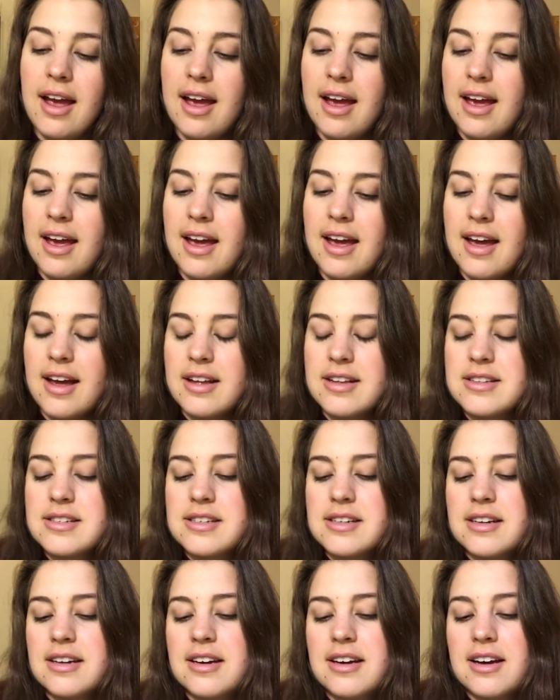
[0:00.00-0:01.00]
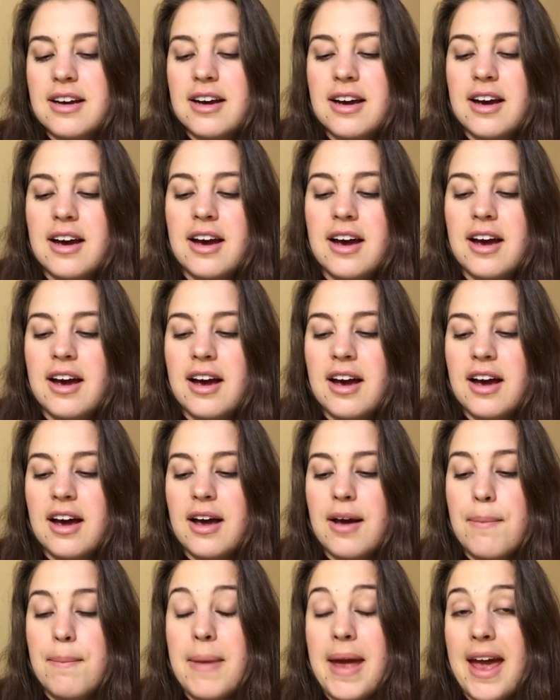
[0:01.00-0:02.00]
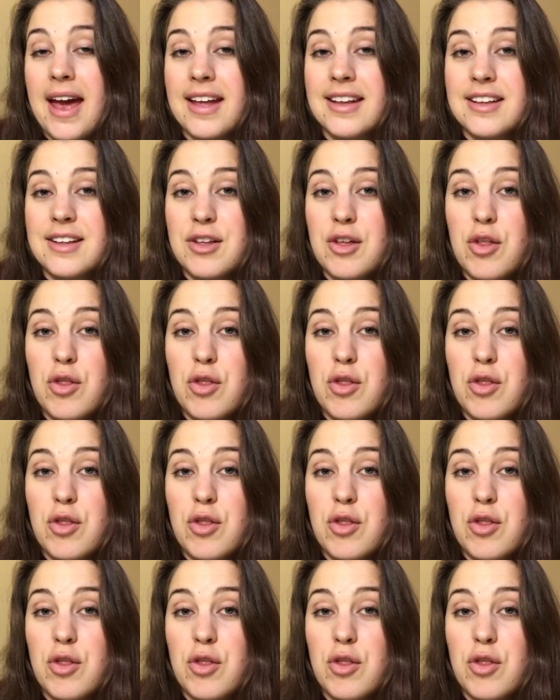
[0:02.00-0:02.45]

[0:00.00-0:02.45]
And man,